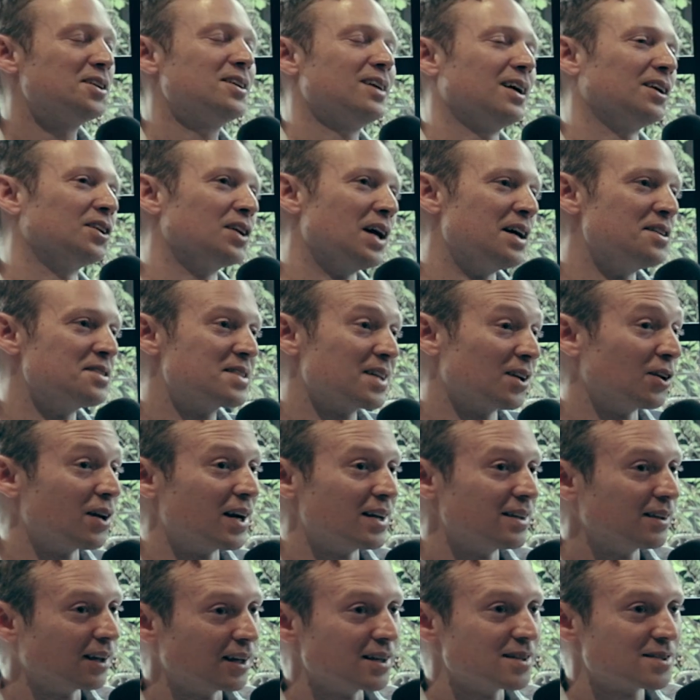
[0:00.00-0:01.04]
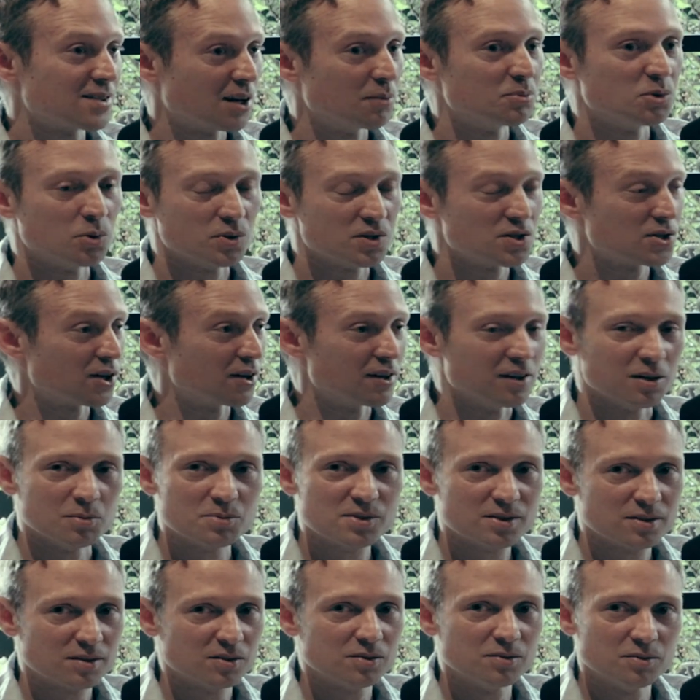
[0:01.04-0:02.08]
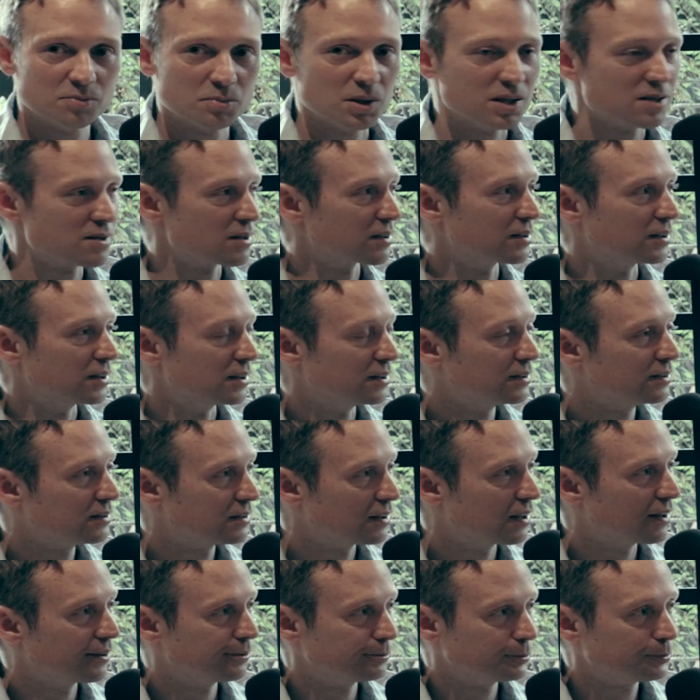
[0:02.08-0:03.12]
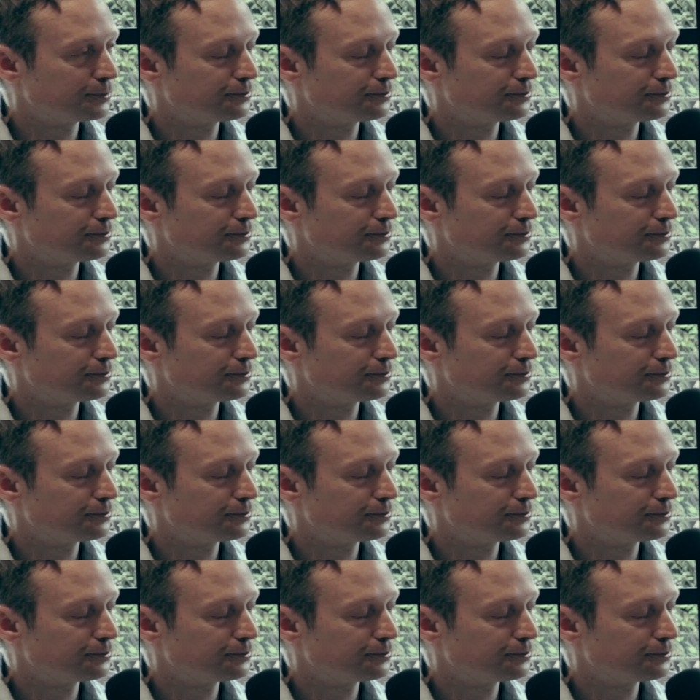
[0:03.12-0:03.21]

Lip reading: until I like stop doing startups, basically. Yeah.